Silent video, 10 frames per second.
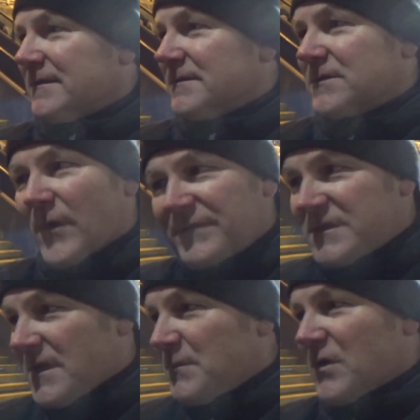So
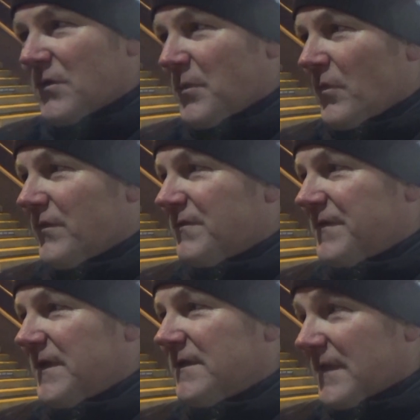every time we got the ball in the
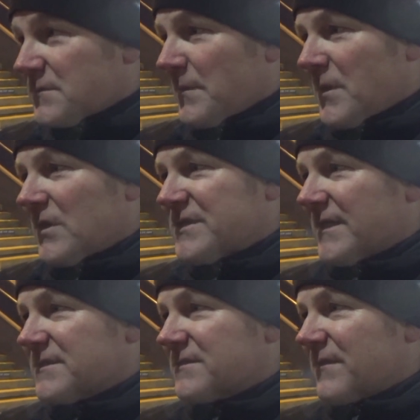feet, that's where we got our
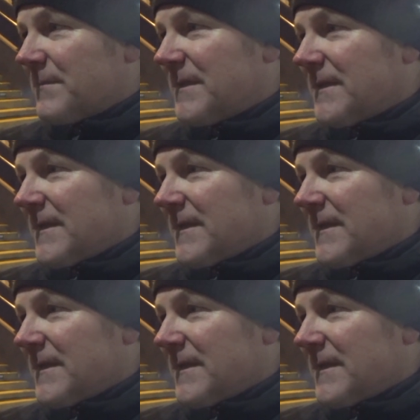chances from.